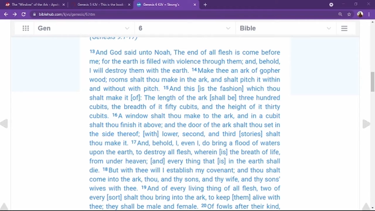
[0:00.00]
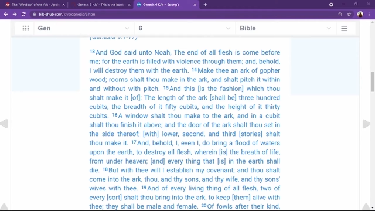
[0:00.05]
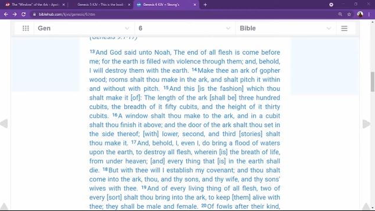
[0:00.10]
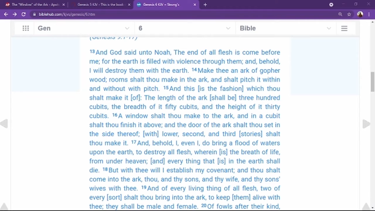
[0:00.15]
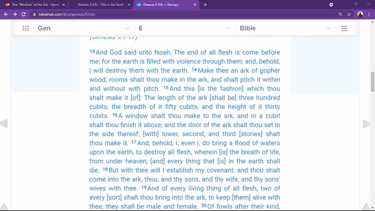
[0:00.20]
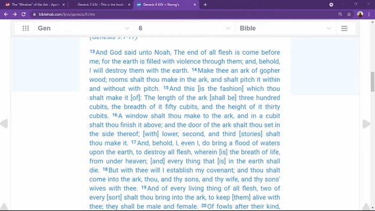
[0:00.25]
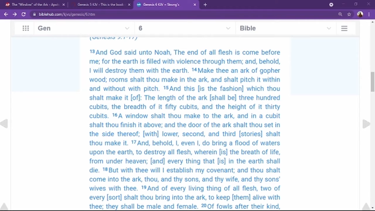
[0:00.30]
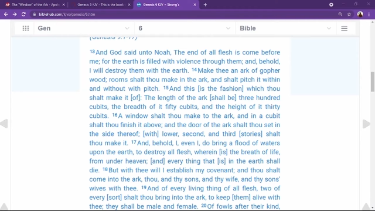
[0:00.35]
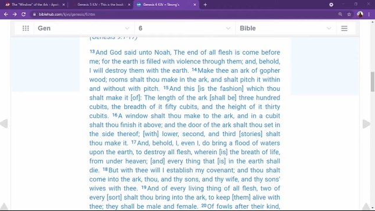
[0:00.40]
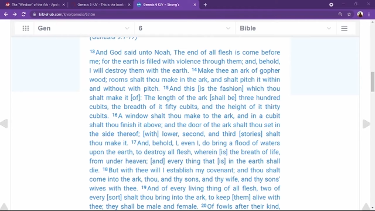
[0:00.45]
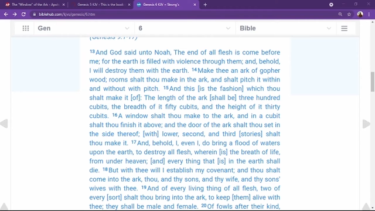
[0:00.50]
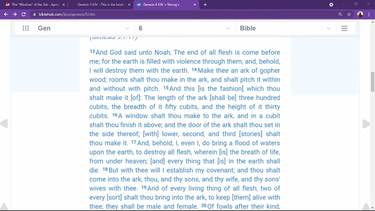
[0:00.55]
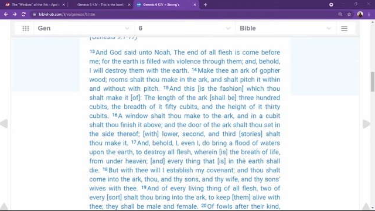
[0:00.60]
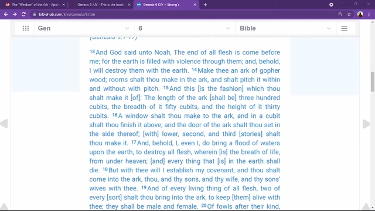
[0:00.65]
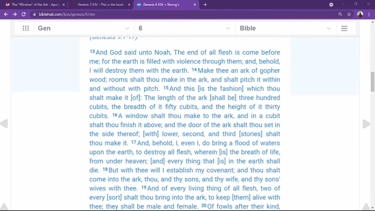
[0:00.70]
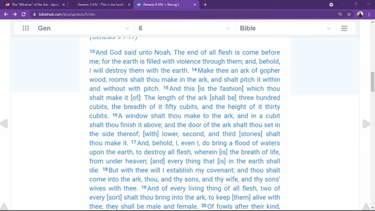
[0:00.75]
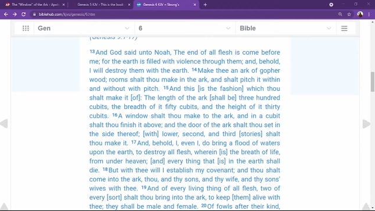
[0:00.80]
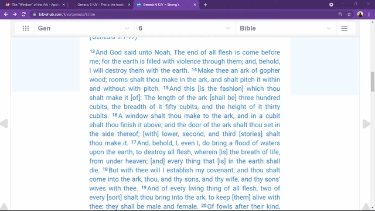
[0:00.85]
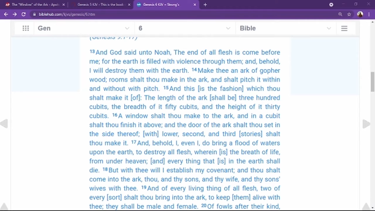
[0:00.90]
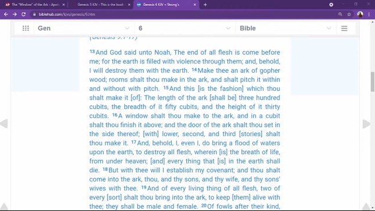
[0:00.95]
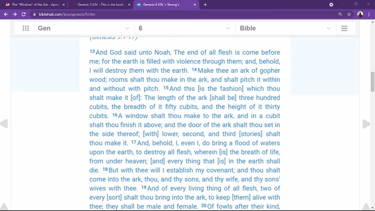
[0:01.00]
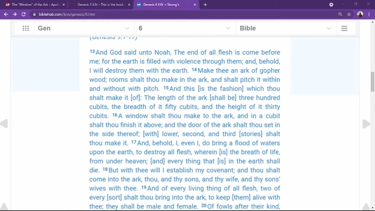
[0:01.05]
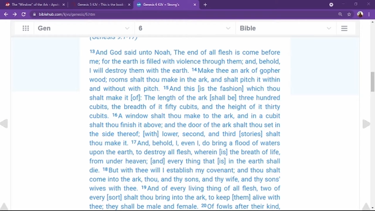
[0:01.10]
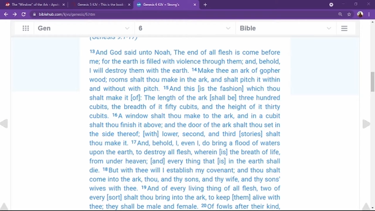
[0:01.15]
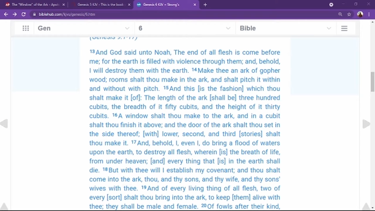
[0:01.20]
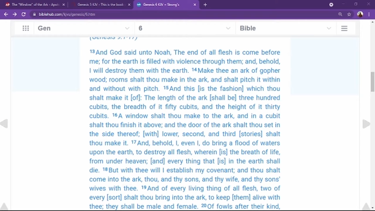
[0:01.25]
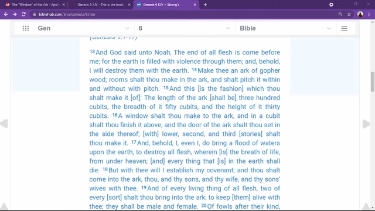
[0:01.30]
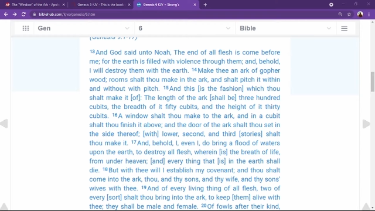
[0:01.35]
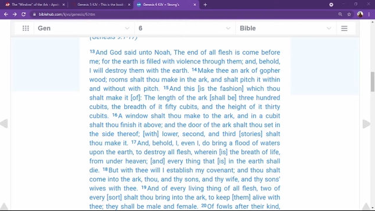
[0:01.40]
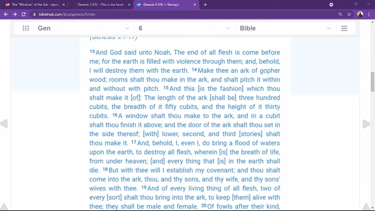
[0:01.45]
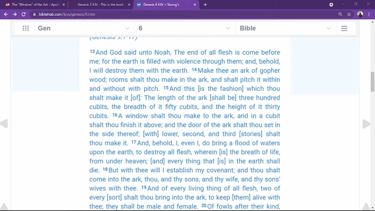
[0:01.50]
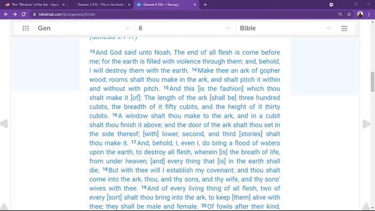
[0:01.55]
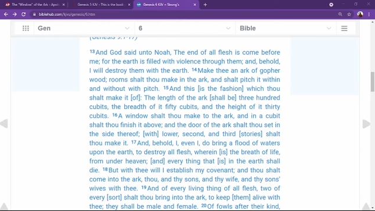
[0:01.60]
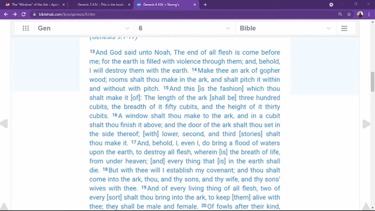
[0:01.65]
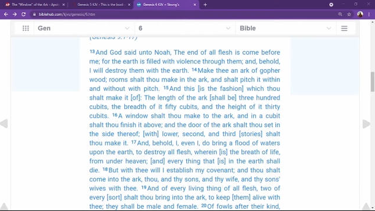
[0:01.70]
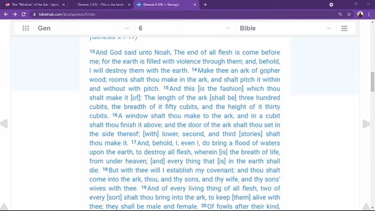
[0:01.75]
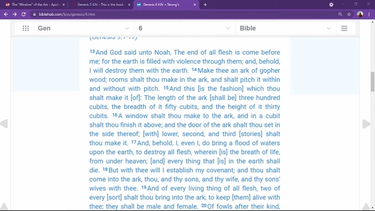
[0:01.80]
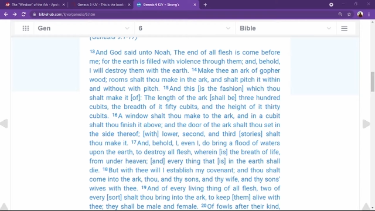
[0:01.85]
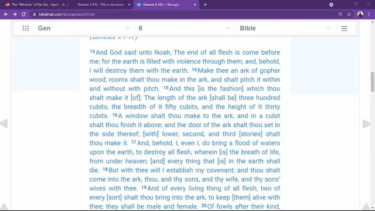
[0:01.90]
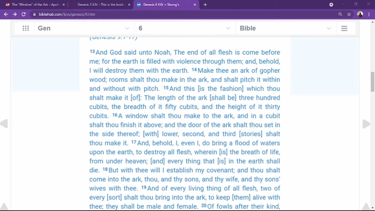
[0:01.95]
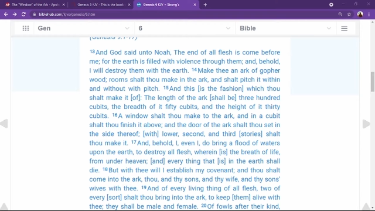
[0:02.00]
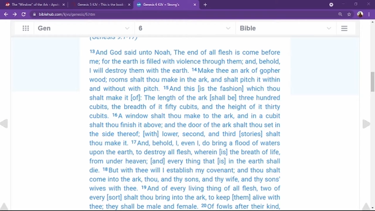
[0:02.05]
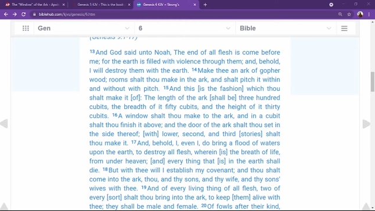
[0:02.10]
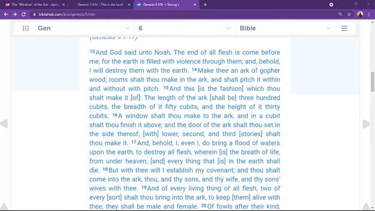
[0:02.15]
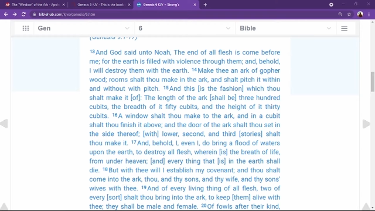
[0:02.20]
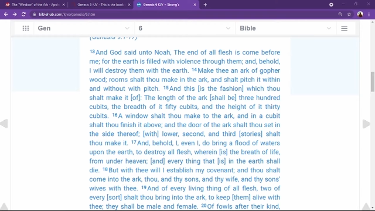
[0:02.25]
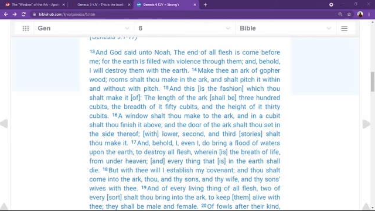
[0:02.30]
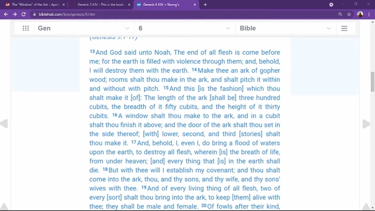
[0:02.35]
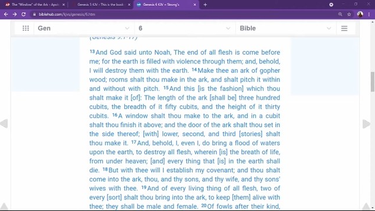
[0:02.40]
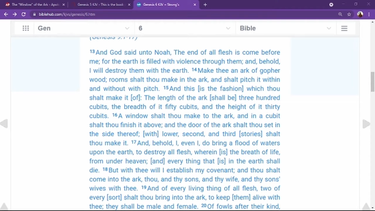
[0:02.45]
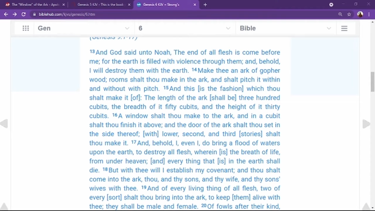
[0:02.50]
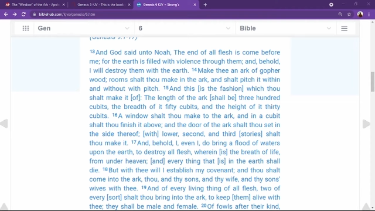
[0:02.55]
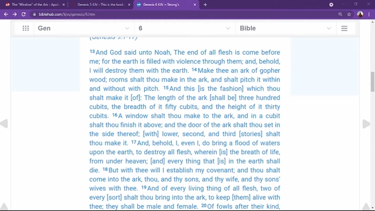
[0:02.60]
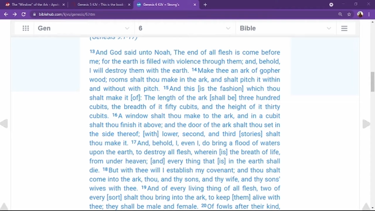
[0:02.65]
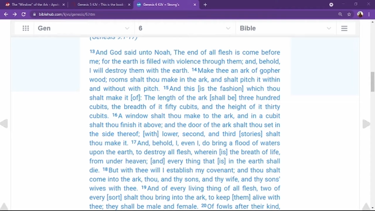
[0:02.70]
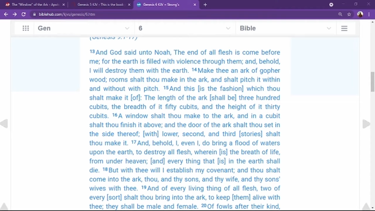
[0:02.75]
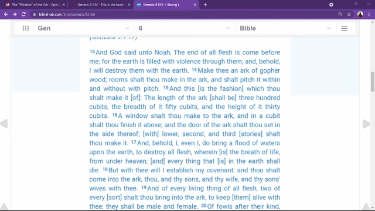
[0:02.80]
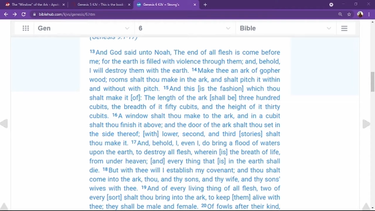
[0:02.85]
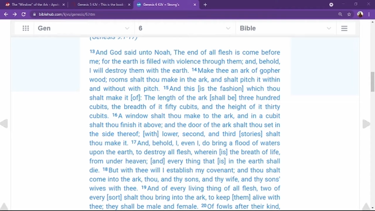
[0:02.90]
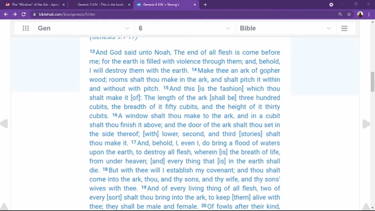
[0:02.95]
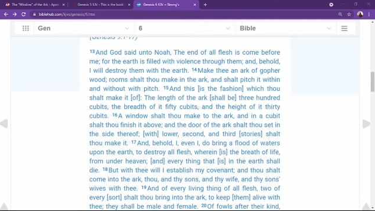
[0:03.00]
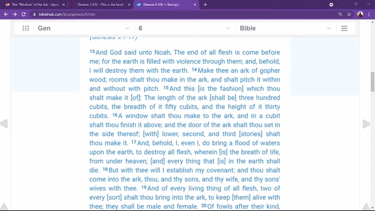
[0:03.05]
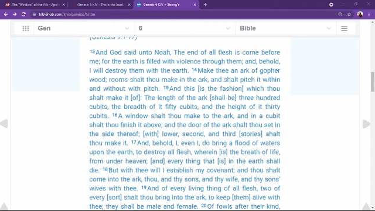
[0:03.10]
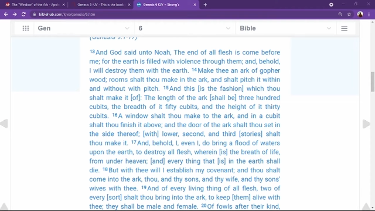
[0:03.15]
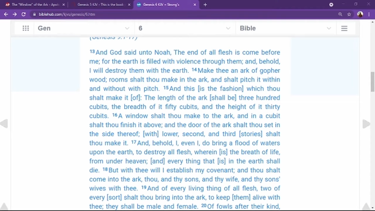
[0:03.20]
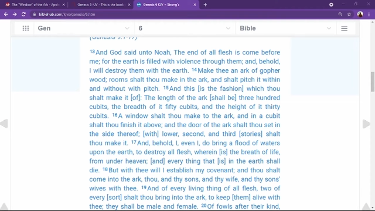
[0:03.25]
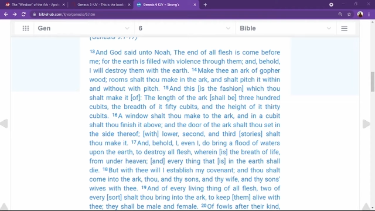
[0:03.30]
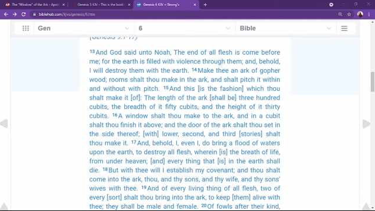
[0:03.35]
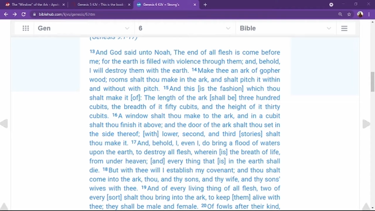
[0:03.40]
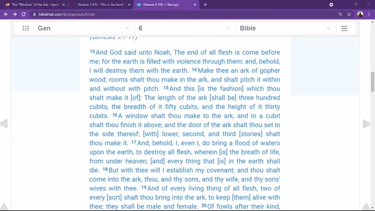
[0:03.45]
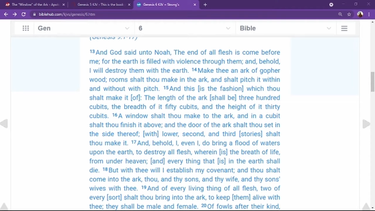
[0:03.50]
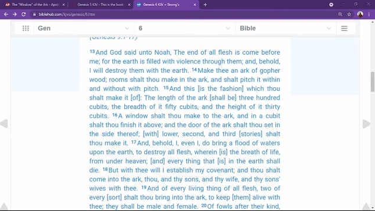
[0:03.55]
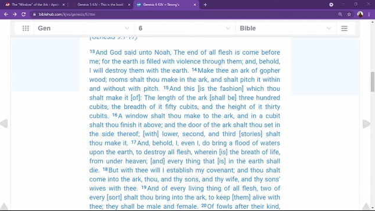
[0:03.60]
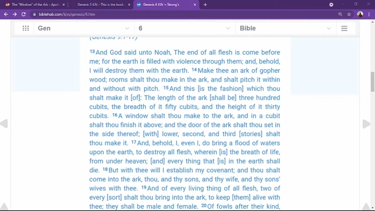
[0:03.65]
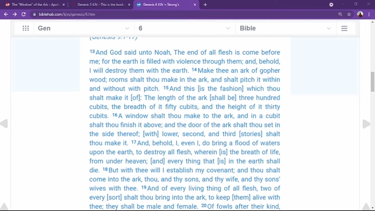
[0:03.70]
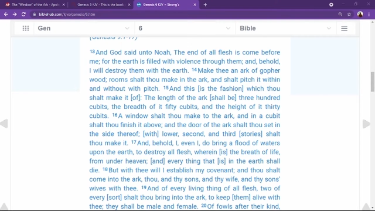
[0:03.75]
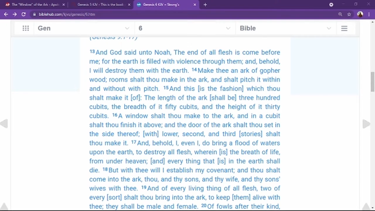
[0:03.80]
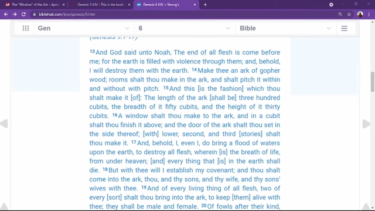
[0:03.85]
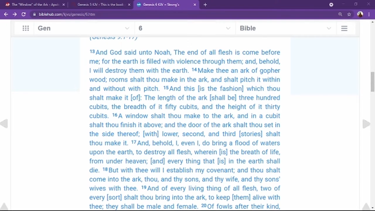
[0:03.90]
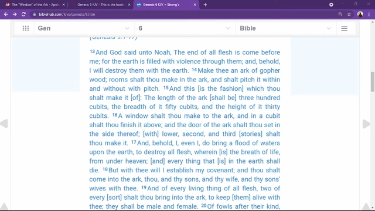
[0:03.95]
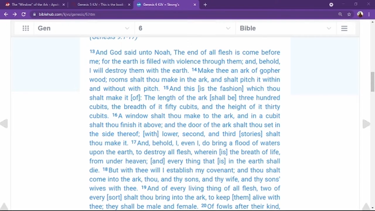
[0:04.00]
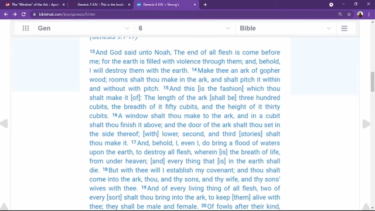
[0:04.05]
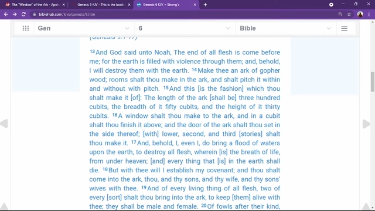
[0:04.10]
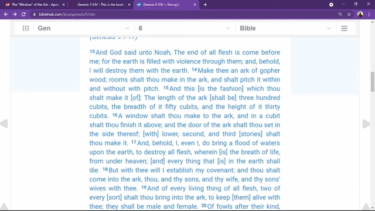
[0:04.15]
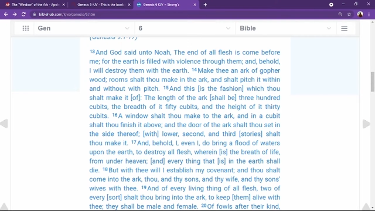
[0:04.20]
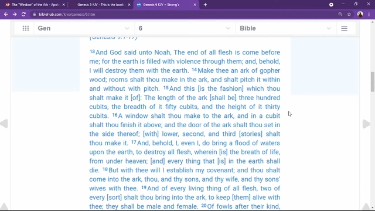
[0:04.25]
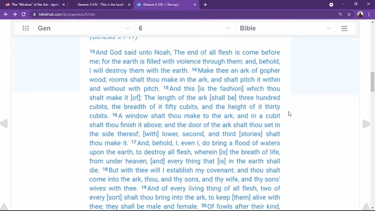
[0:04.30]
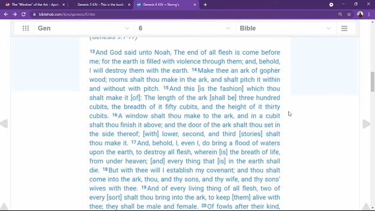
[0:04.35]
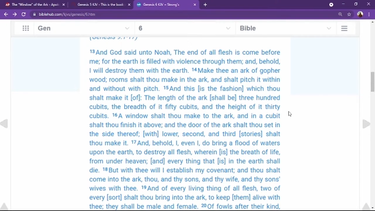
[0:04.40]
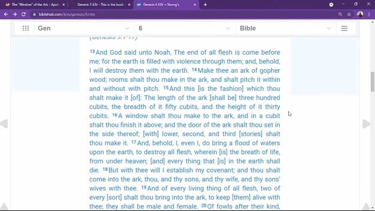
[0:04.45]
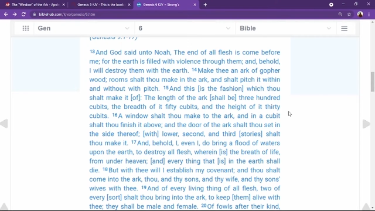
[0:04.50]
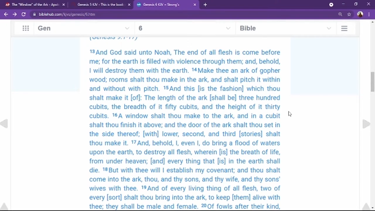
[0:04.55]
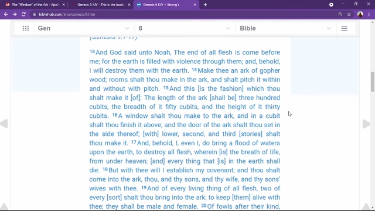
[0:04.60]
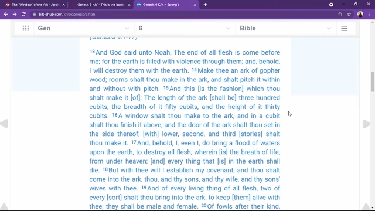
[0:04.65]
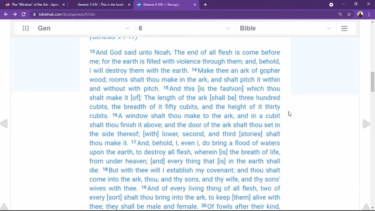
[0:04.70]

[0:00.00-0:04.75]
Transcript: (no speaker visible)